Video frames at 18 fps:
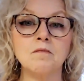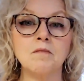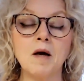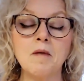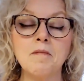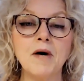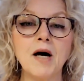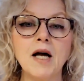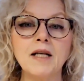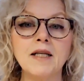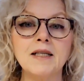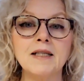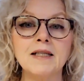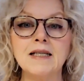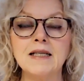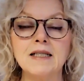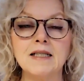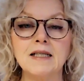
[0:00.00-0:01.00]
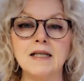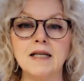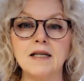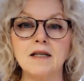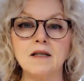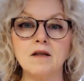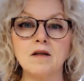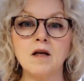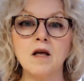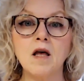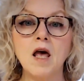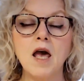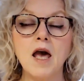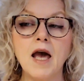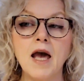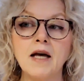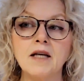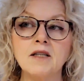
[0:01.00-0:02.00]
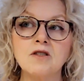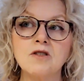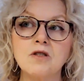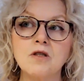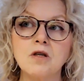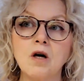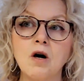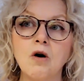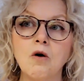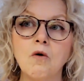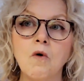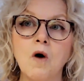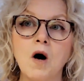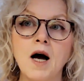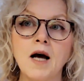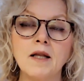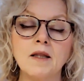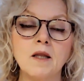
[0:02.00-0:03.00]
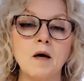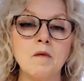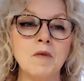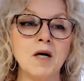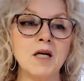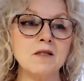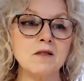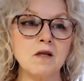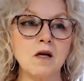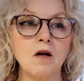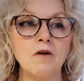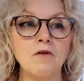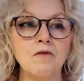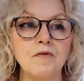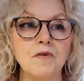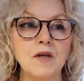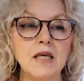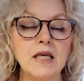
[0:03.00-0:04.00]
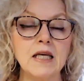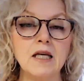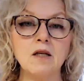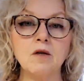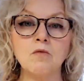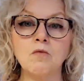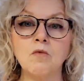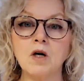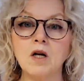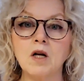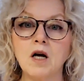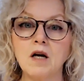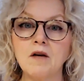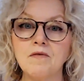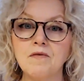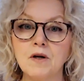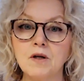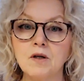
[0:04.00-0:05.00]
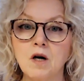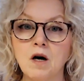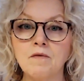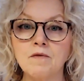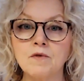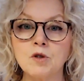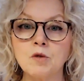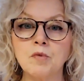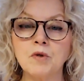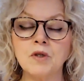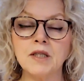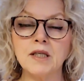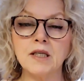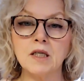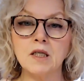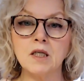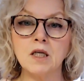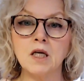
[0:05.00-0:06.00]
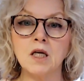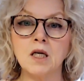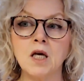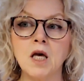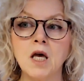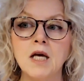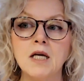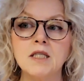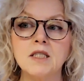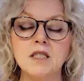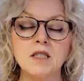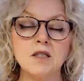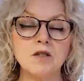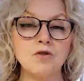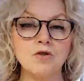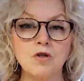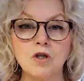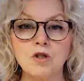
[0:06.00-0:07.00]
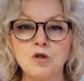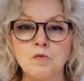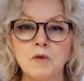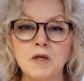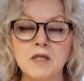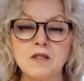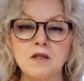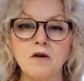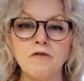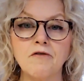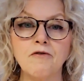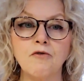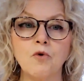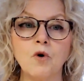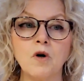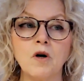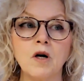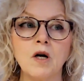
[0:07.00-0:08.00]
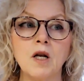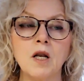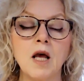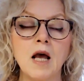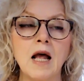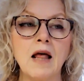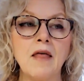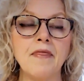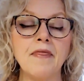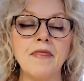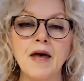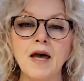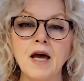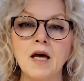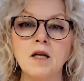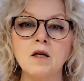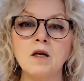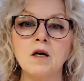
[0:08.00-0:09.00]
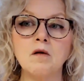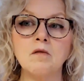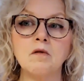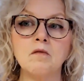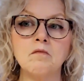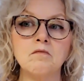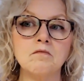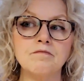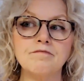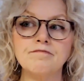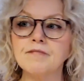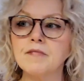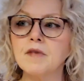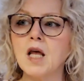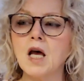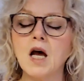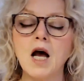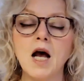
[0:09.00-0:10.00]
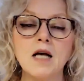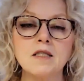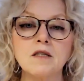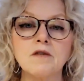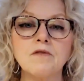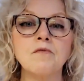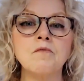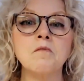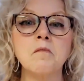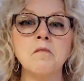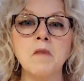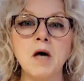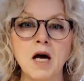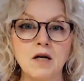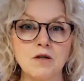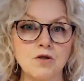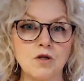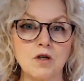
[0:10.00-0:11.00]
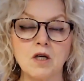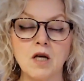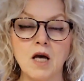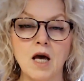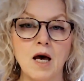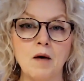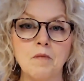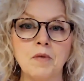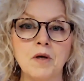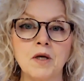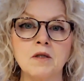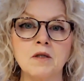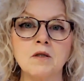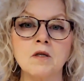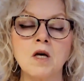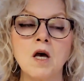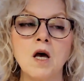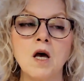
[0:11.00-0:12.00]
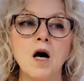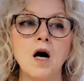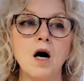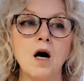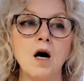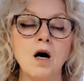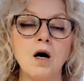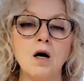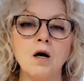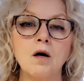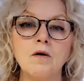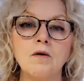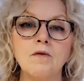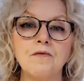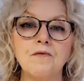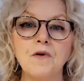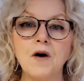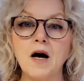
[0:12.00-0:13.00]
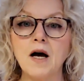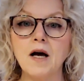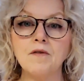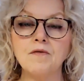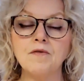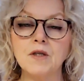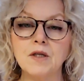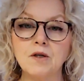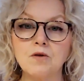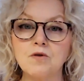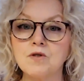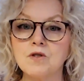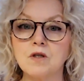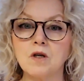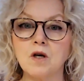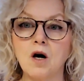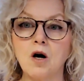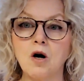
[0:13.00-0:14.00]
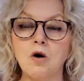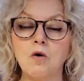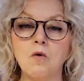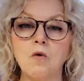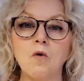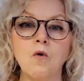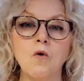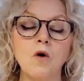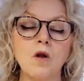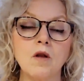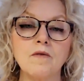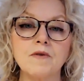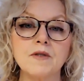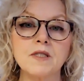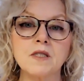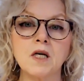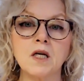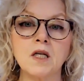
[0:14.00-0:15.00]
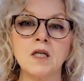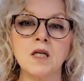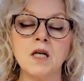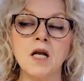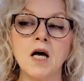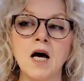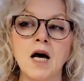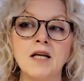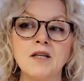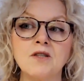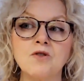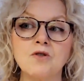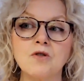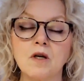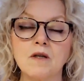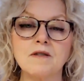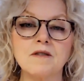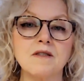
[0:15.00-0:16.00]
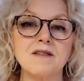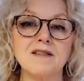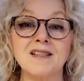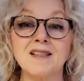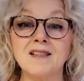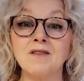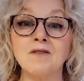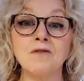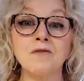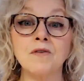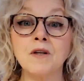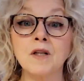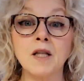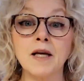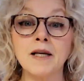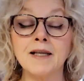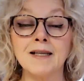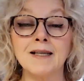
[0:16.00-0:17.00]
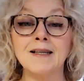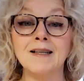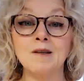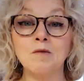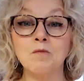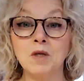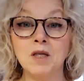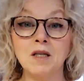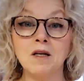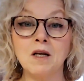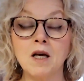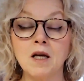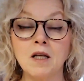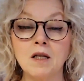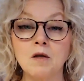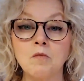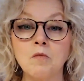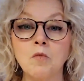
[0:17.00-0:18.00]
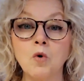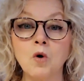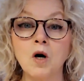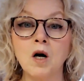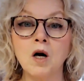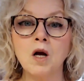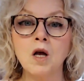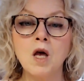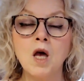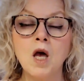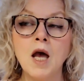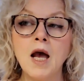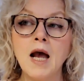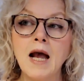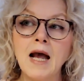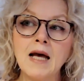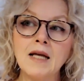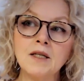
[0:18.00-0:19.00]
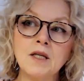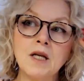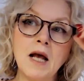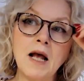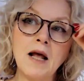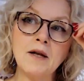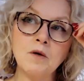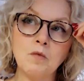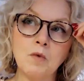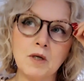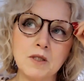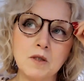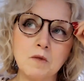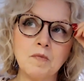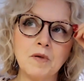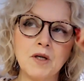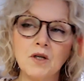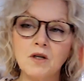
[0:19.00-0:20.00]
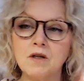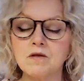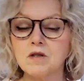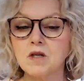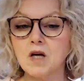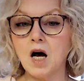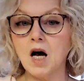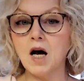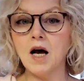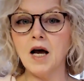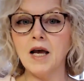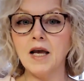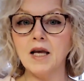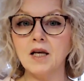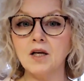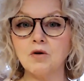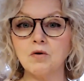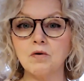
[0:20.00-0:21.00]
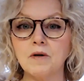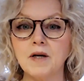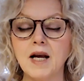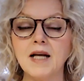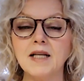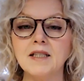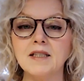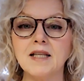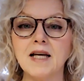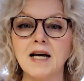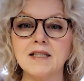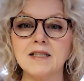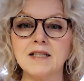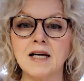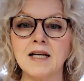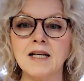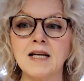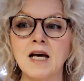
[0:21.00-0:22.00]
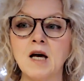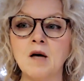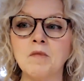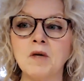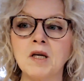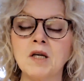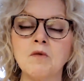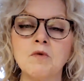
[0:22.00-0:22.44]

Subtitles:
My body needed it. And so I let myself eat what I felt comfortable eating, didn't judge myself for it. And then, as if magic happened, 5 years ago, all of a sudden, I just didn't feel like eating meat anymore. And it wasn't because I created that dynamic.